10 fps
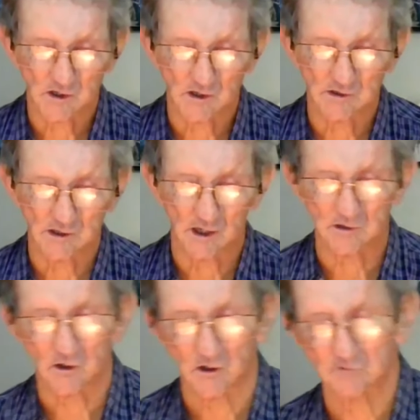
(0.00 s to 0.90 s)
and the
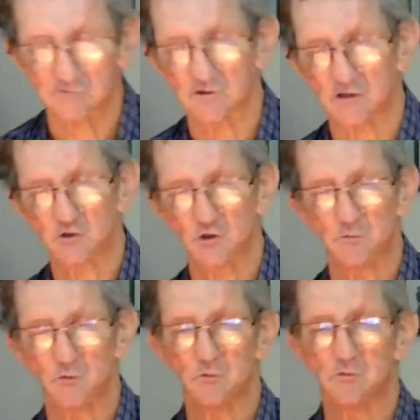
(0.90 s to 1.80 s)
other half of our
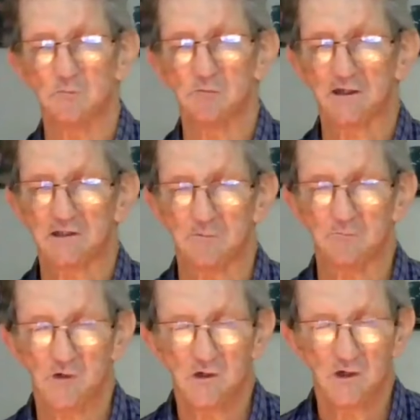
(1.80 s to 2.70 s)
troops would be picked up